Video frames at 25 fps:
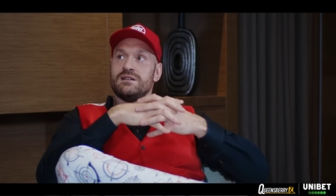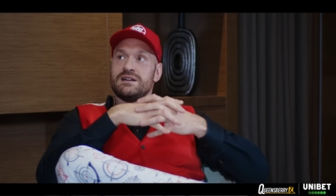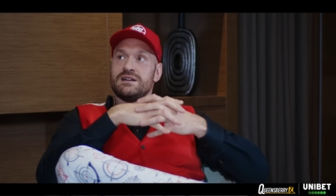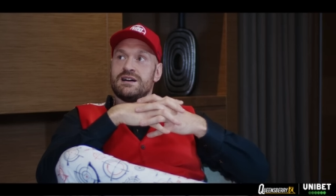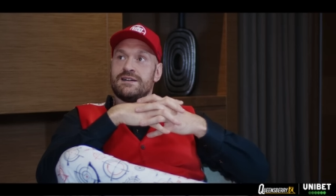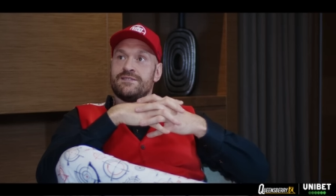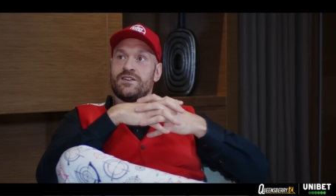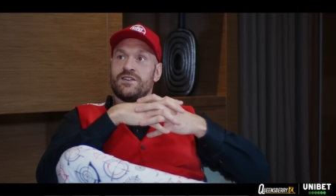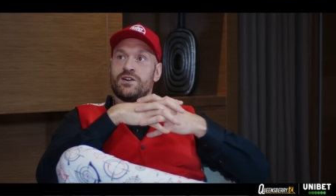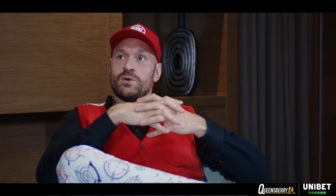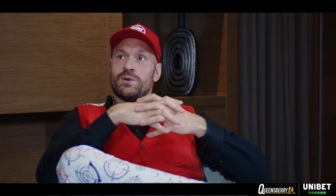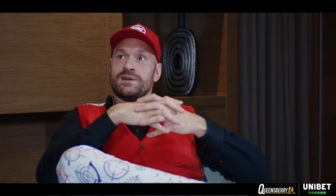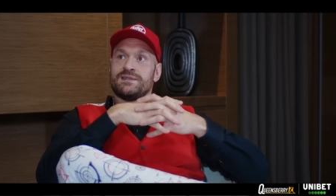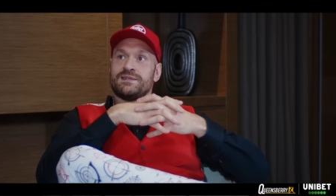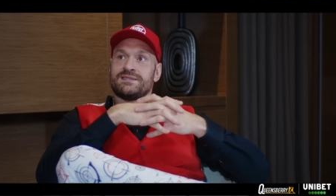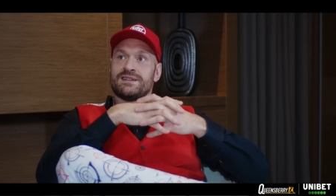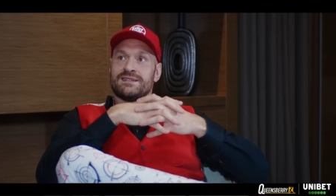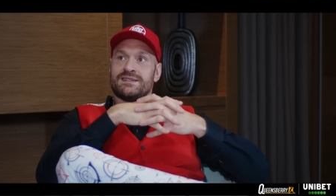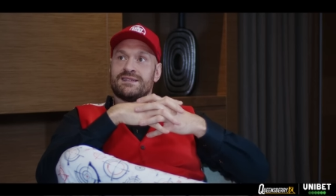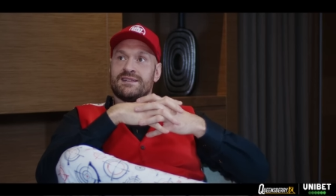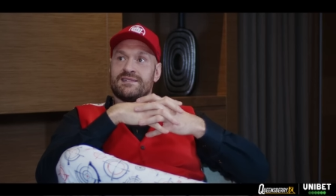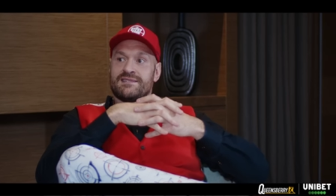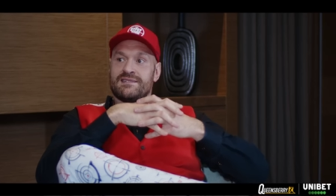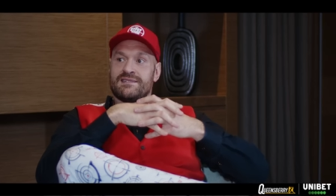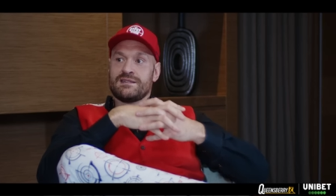I've always said
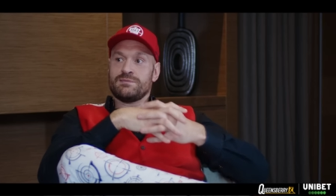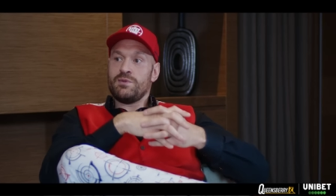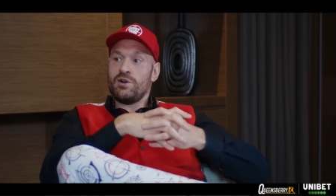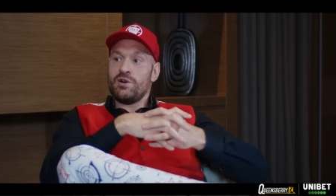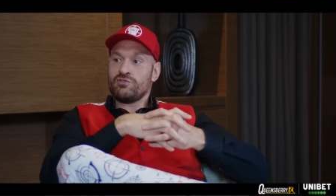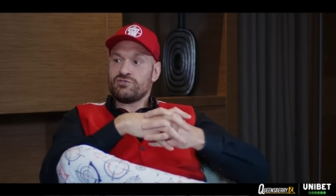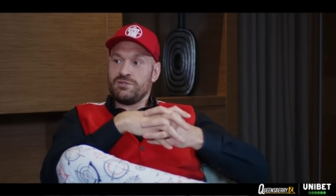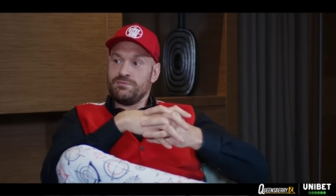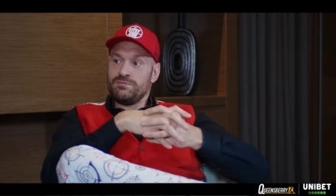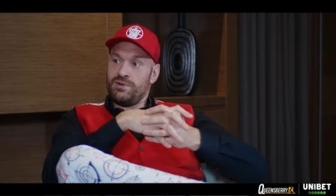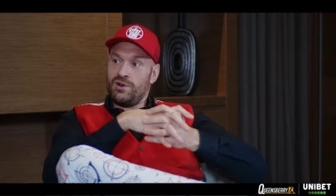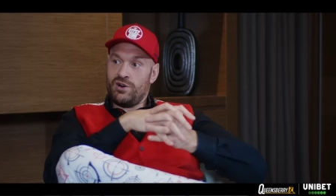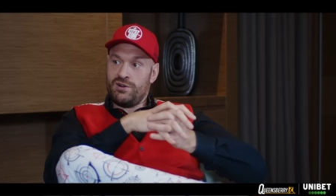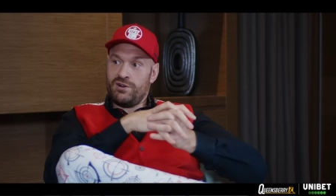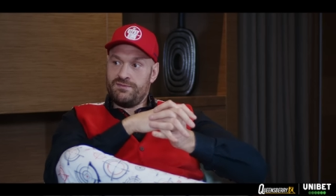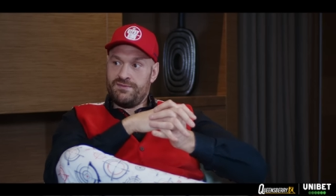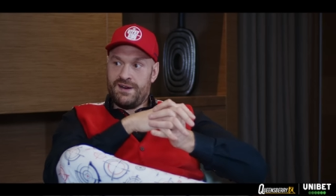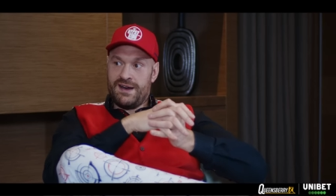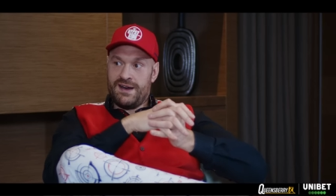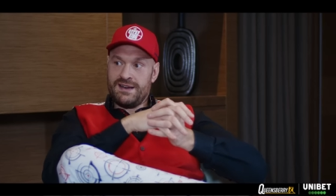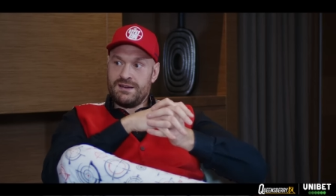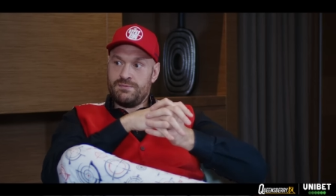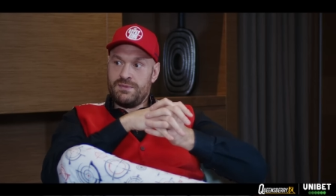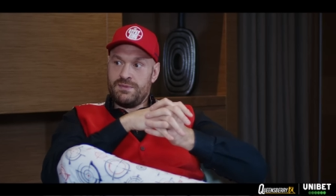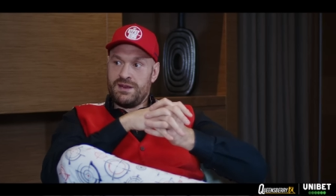this is the most important
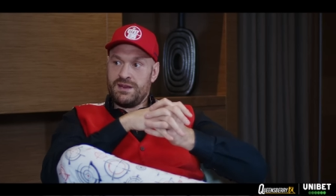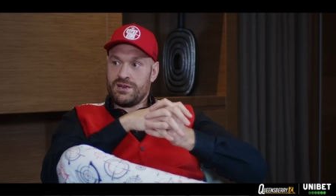fight in my